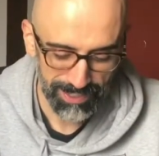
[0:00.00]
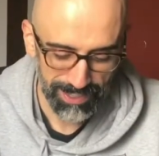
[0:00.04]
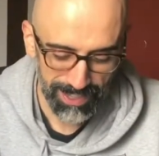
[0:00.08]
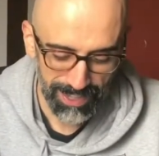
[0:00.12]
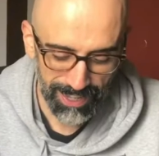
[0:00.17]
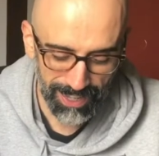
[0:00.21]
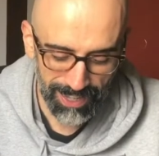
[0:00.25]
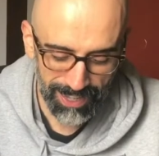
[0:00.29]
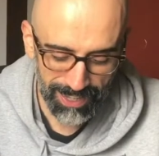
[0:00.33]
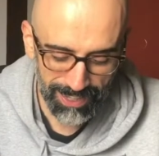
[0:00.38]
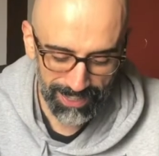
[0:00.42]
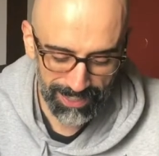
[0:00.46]

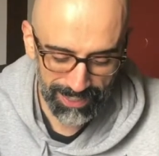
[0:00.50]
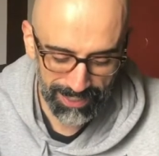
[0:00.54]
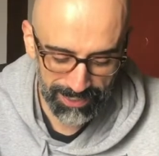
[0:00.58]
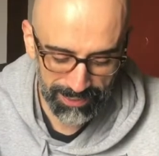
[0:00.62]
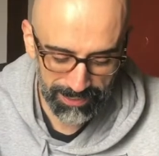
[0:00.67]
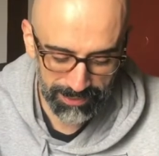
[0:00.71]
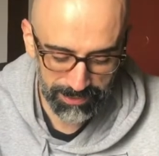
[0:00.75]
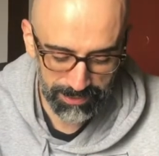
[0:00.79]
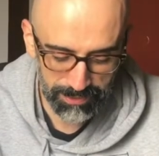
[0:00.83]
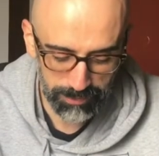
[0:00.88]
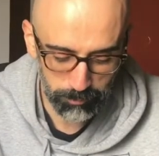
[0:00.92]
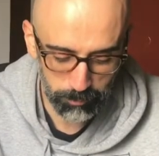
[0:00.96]

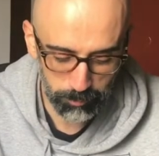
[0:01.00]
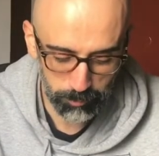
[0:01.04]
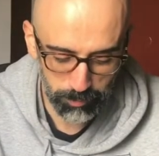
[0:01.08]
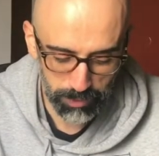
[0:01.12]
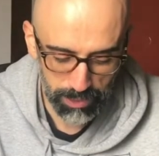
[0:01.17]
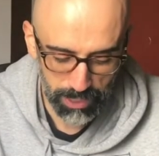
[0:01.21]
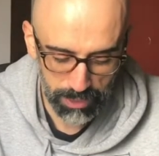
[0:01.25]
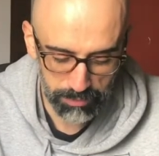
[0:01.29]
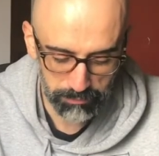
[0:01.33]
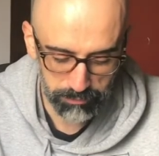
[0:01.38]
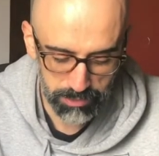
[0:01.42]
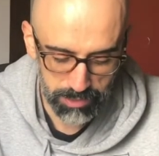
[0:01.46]
and
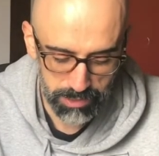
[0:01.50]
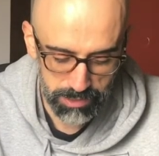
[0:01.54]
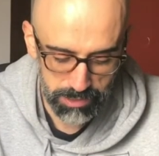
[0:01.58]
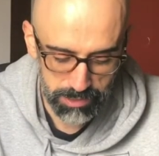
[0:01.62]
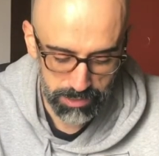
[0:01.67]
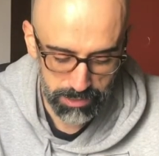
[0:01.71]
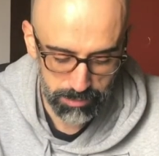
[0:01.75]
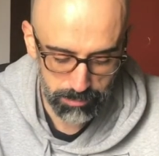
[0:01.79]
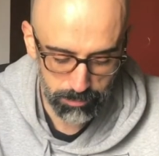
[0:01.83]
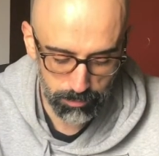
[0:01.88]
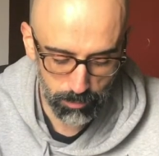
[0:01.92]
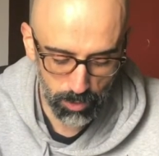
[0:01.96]
we have
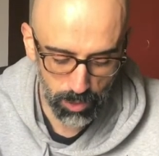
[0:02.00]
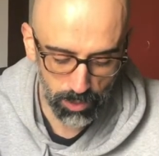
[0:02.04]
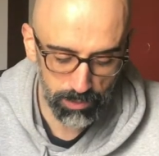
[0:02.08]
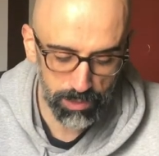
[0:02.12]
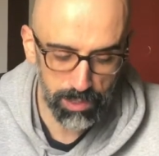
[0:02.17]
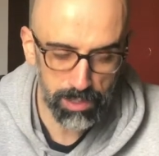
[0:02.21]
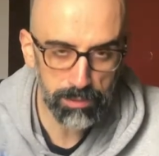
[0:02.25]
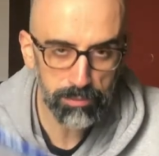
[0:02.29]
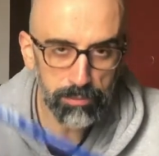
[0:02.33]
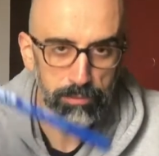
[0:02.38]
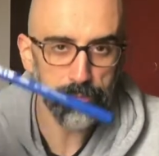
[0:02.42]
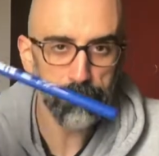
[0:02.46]
this
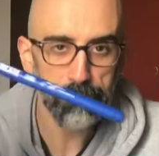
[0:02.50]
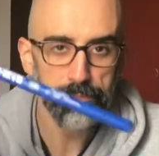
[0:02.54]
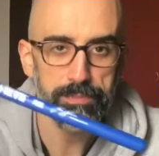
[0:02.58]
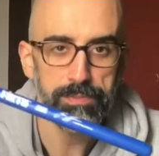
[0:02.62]
model,